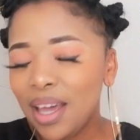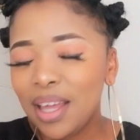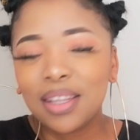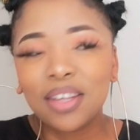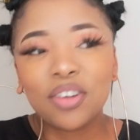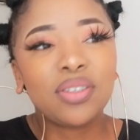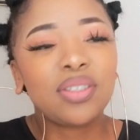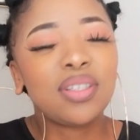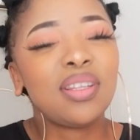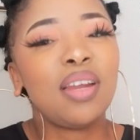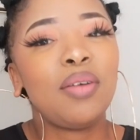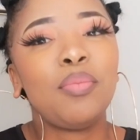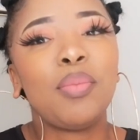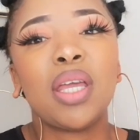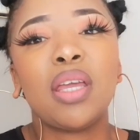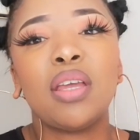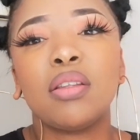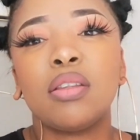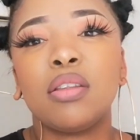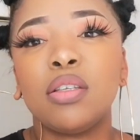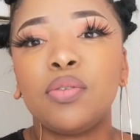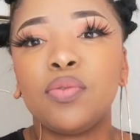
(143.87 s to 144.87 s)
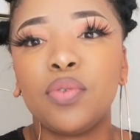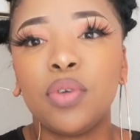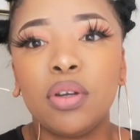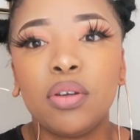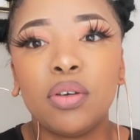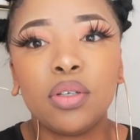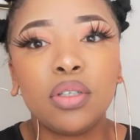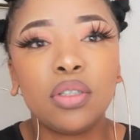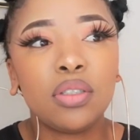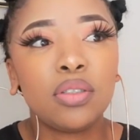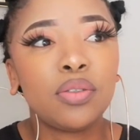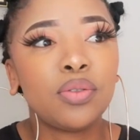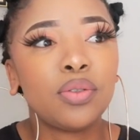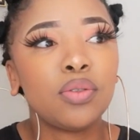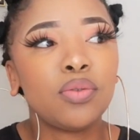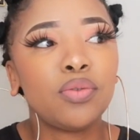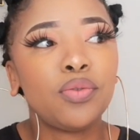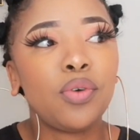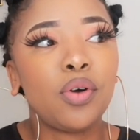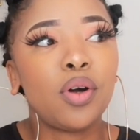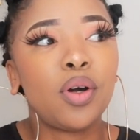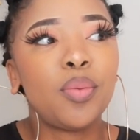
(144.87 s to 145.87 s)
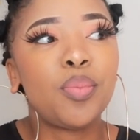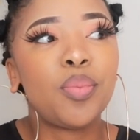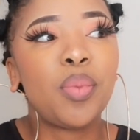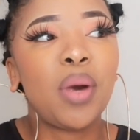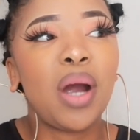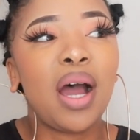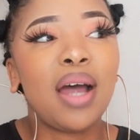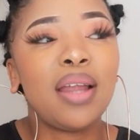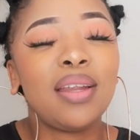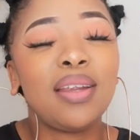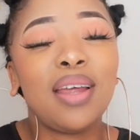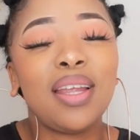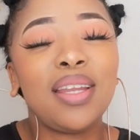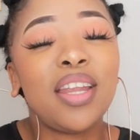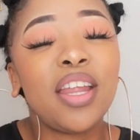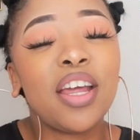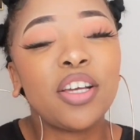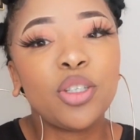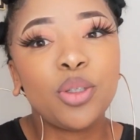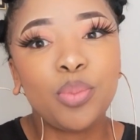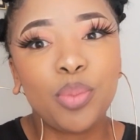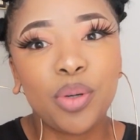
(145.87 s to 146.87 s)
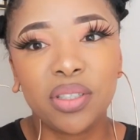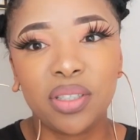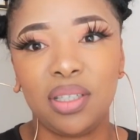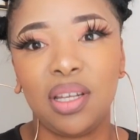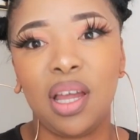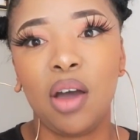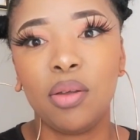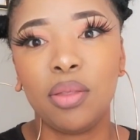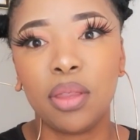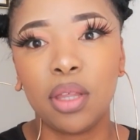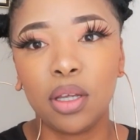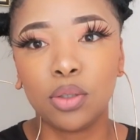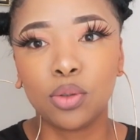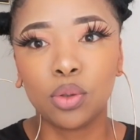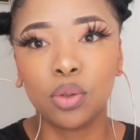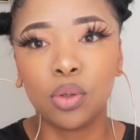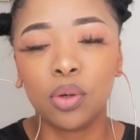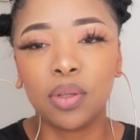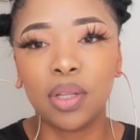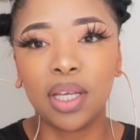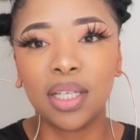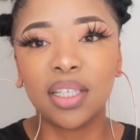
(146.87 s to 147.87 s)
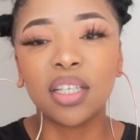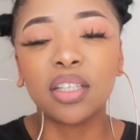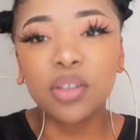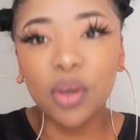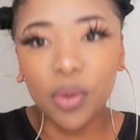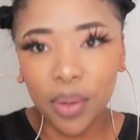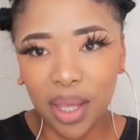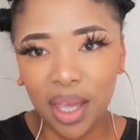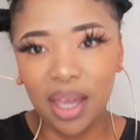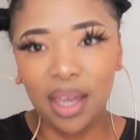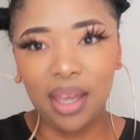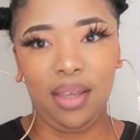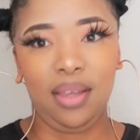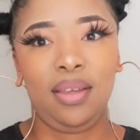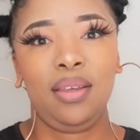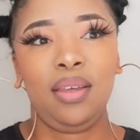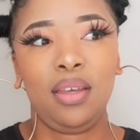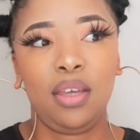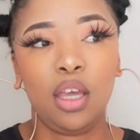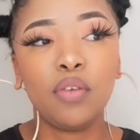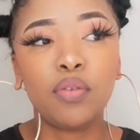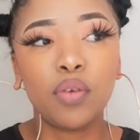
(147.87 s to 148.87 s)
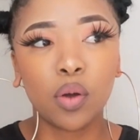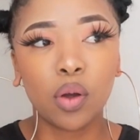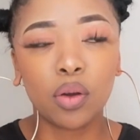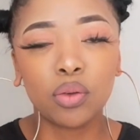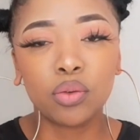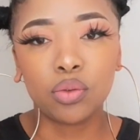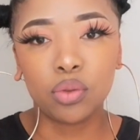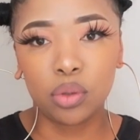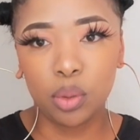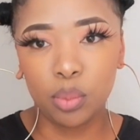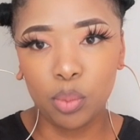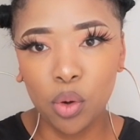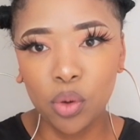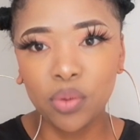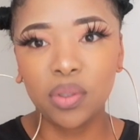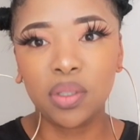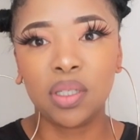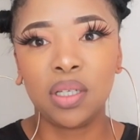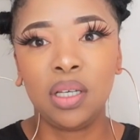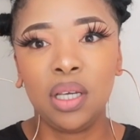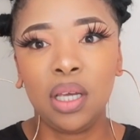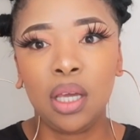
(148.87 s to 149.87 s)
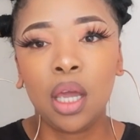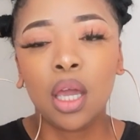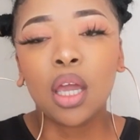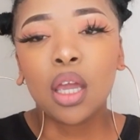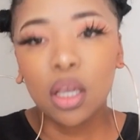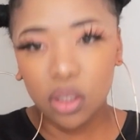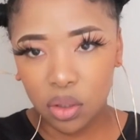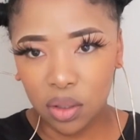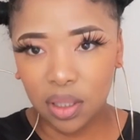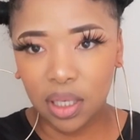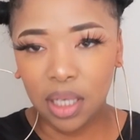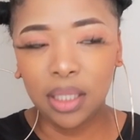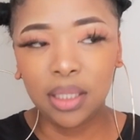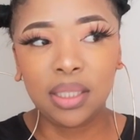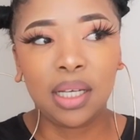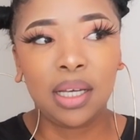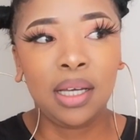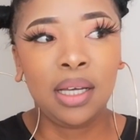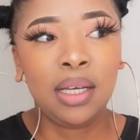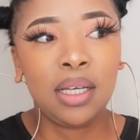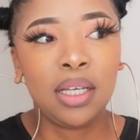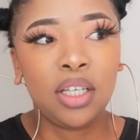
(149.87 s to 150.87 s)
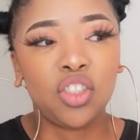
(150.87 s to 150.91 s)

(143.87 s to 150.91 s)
The reason I'm making this video is for a next person out there to know that it's okay. If you're going through the most, it's greater.